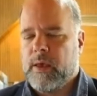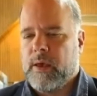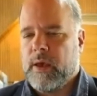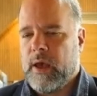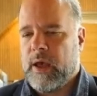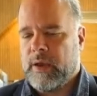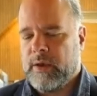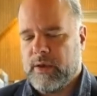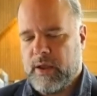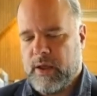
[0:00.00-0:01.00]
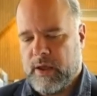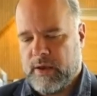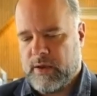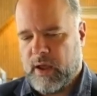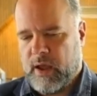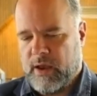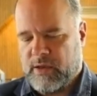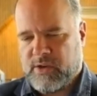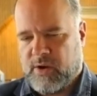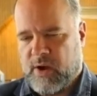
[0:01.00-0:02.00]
And so I